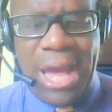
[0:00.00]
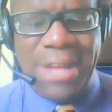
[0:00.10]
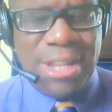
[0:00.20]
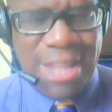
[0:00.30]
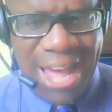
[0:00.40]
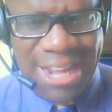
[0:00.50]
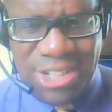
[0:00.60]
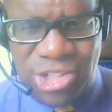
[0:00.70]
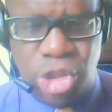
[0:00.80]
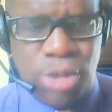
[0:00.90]

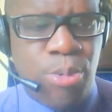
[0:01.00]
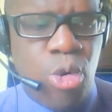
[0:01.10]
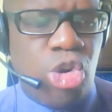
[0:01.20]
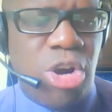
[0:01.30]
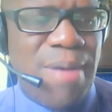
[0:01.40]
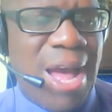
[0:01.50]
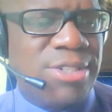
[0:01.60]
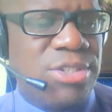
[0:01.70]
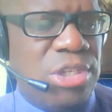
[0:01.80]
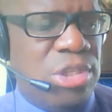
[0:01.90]
analyzed the program
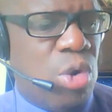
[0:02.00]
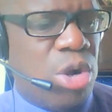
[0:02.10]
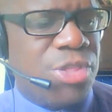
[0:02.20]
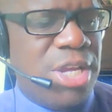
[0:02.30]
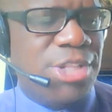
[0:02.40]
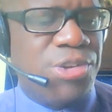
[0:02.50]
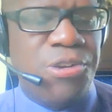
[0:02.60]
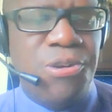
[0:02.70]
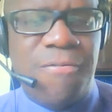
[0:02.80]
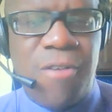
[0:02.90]
at
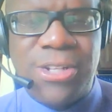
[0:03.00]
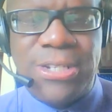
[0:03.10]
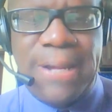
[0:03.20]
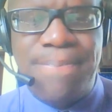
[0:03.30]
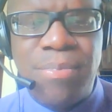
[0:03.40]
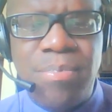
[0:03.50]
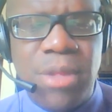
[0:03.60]
Northeastern University